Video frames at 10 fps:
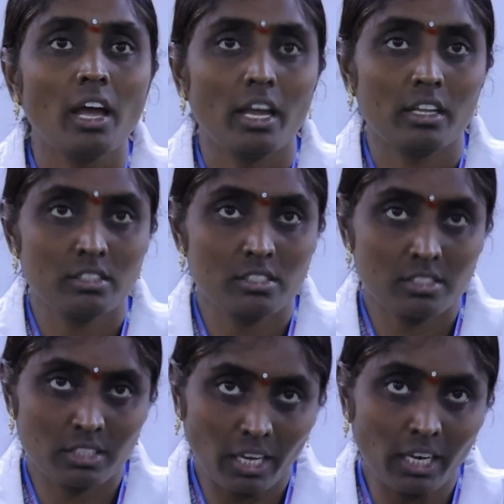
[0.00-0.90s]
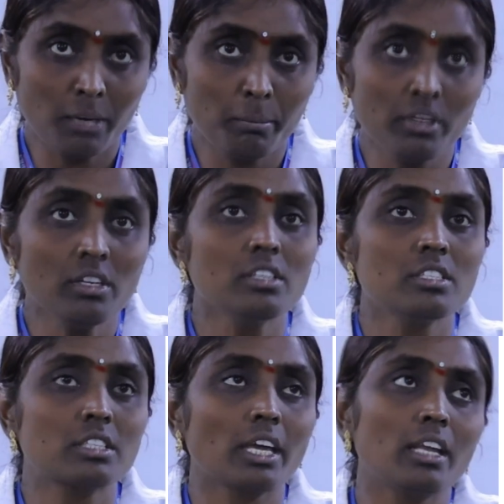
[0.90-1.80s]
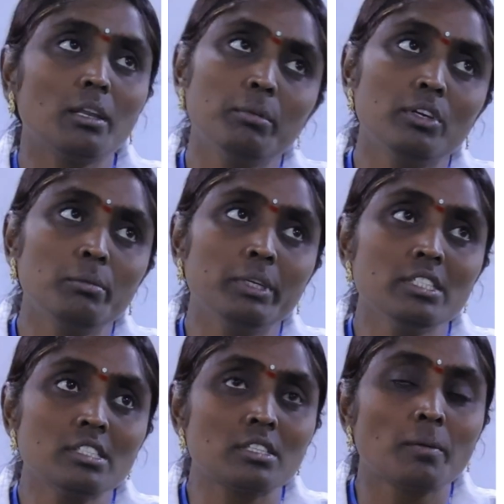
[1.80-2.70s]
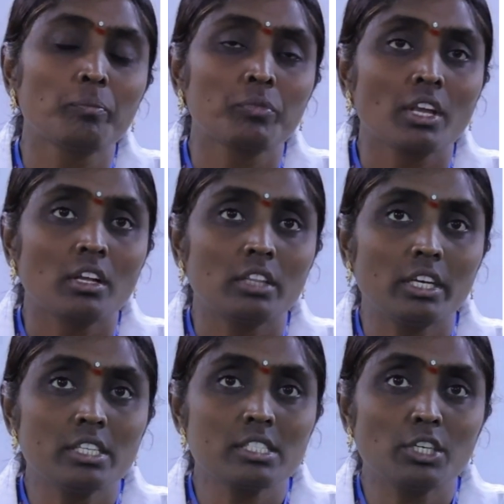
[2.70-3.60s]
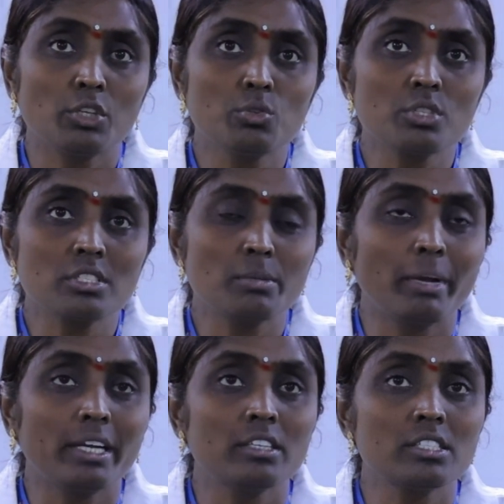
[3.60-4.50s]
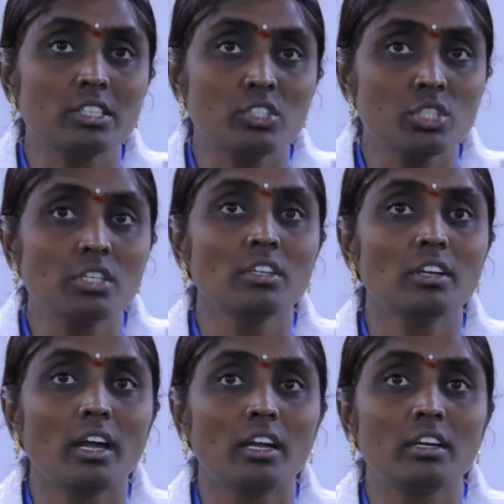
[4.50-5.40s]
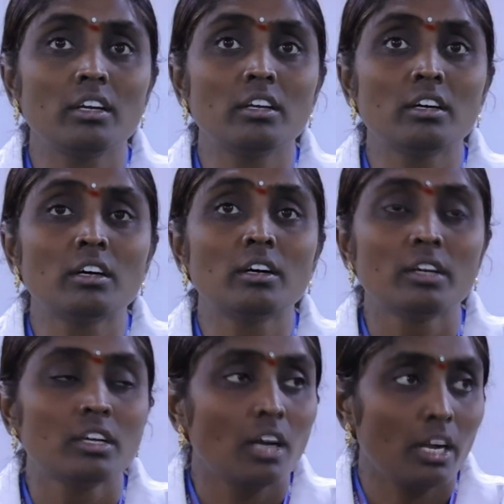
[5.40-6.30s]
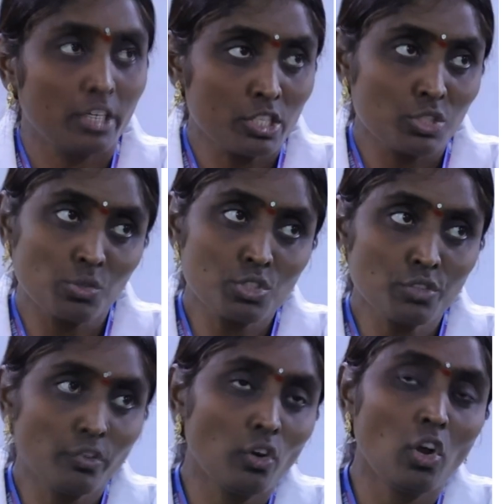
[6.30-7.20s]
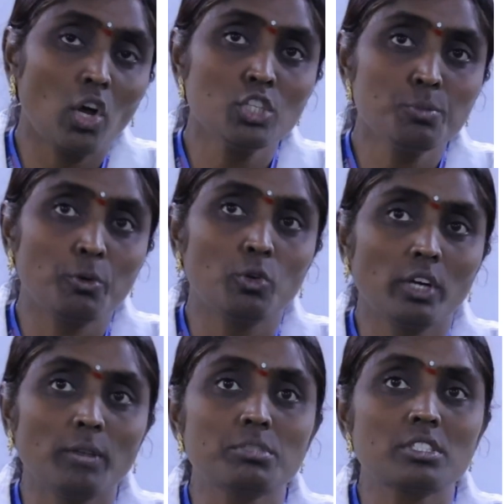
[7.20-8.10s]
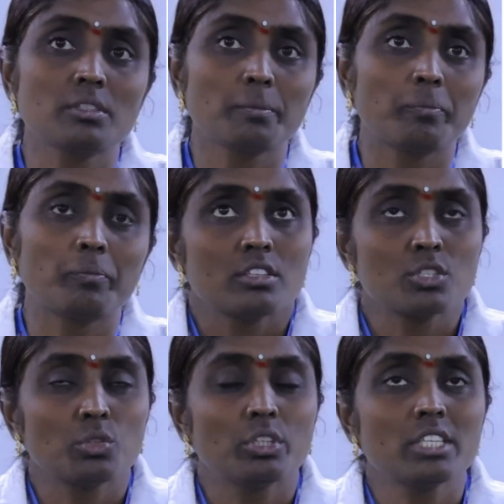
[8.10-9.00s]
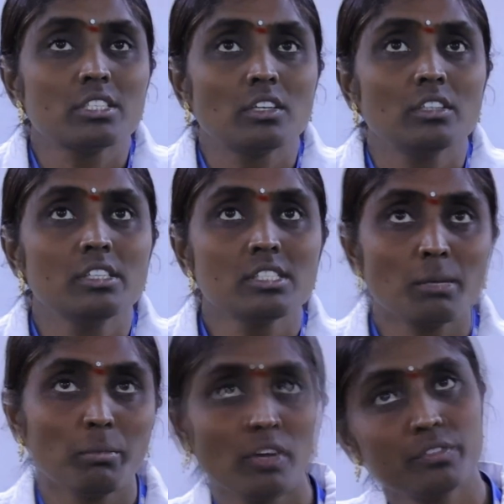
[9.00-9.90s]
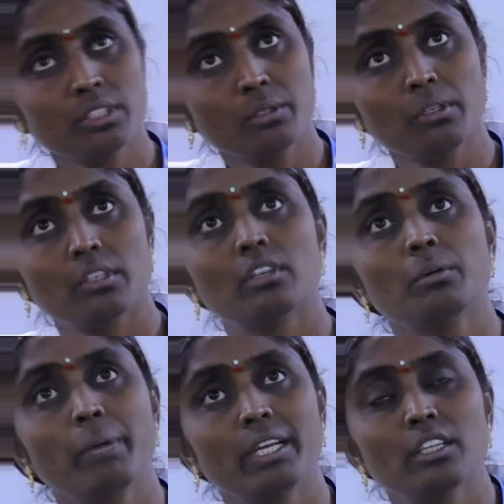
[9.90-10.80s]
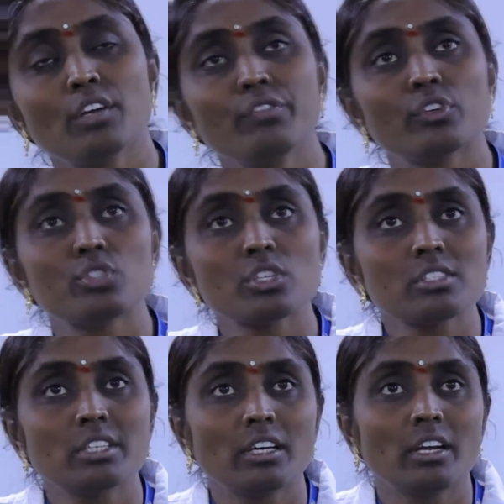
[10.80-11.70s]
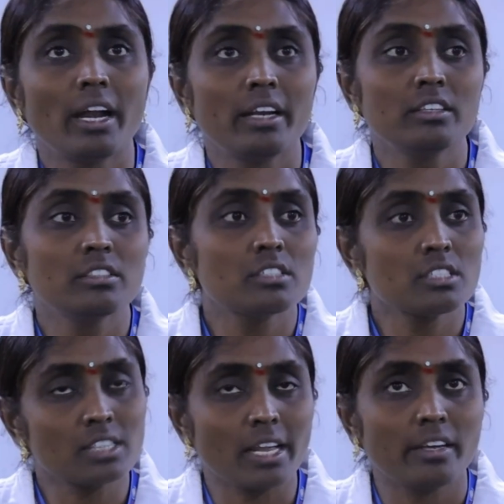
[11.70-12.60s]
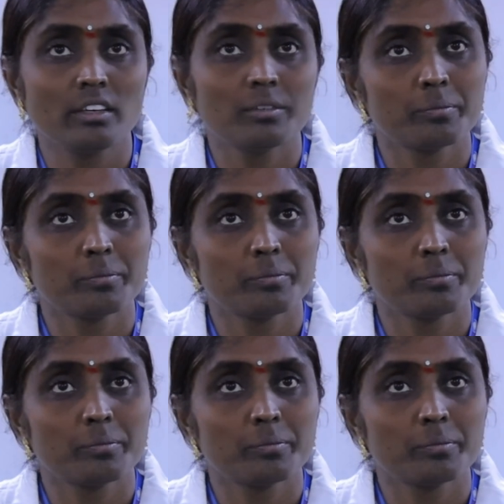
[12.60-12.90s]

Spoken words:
And scalable means that is it uses the better structure, and it is used for large programs. So these are the some of the Python features that are added in this slide.